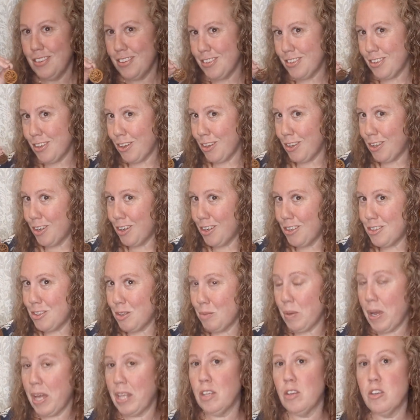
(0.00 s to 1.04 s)
So they're
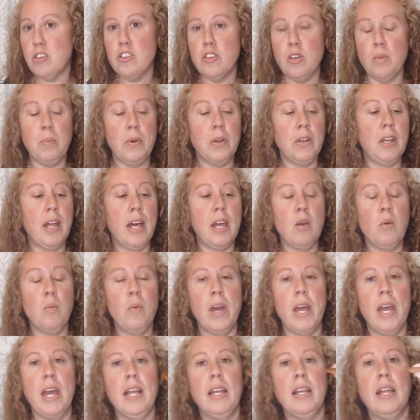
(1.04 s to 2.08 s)
super
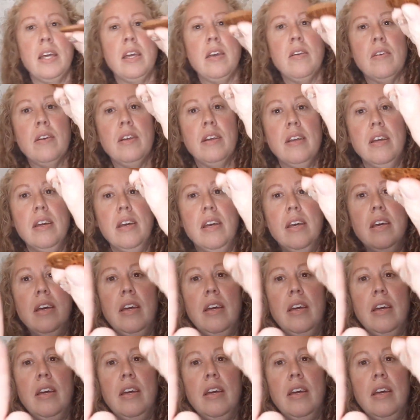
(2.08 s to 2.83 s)
lightweight. Like you can